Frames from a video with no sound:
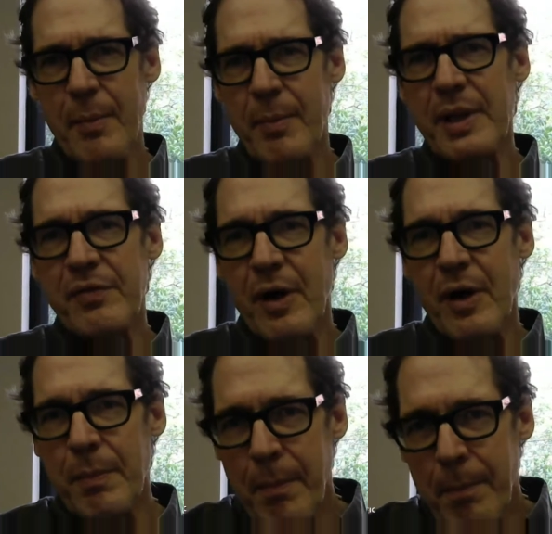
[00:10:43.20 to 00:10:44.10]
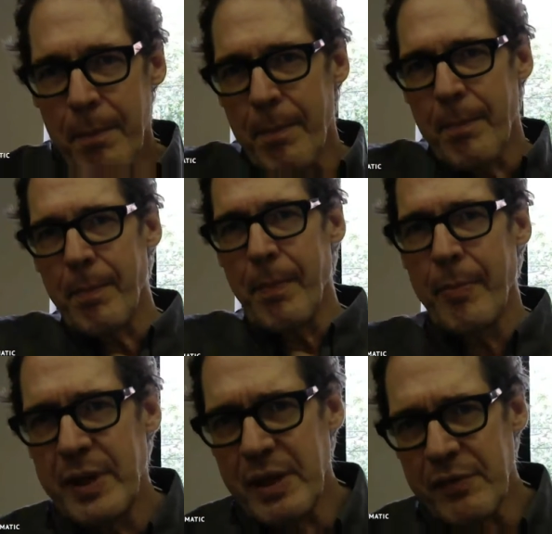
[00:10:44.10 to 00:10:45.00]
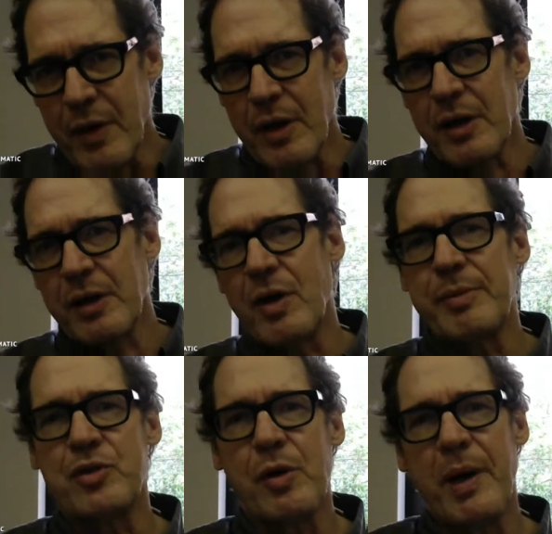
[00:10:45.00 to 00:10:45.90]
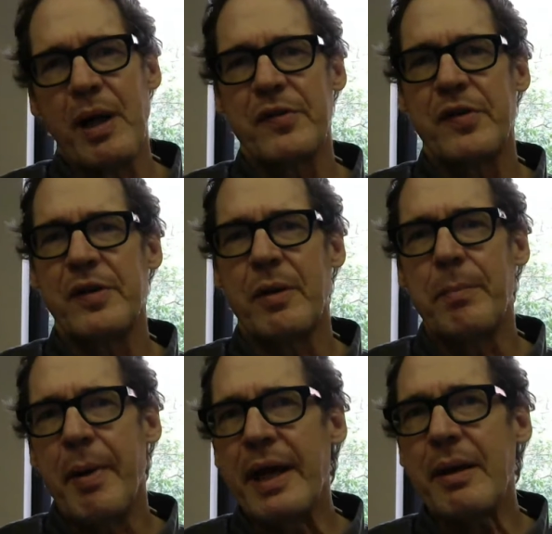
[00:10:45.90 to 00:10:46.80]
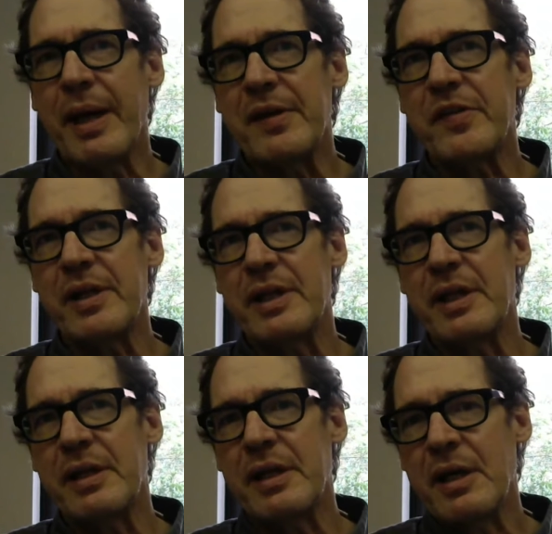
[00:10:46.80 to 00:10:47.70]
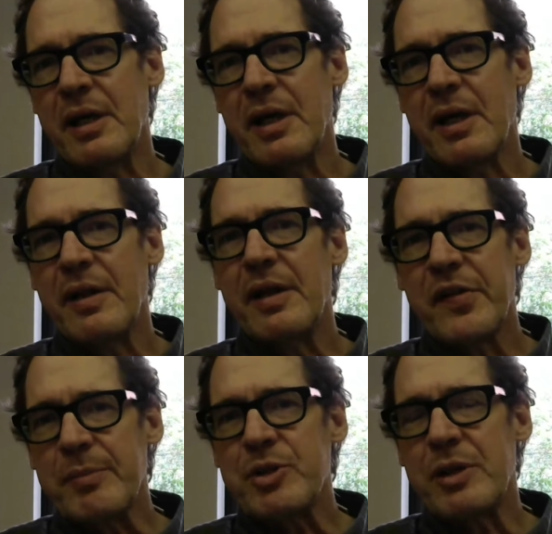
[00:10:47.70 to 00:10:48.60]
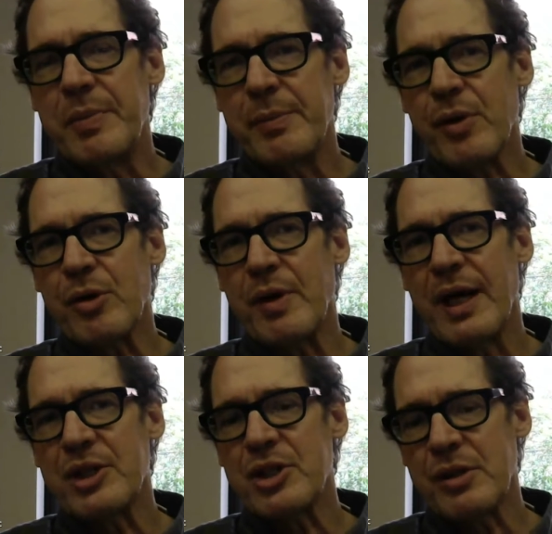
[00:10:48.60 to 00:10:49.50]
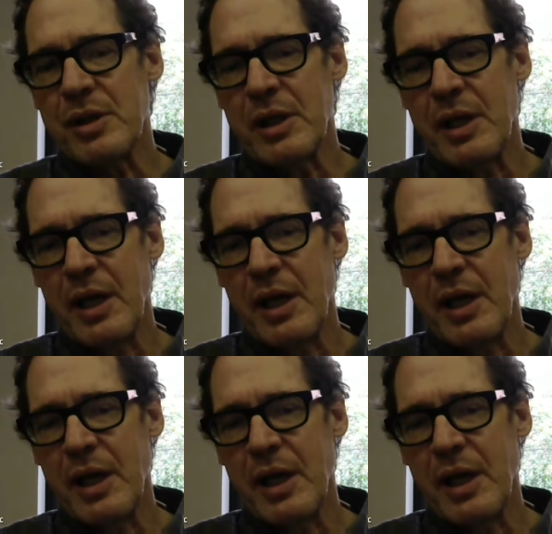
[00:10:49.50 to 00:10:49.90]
Many of our crime control policies are based in the assumption that people are rational.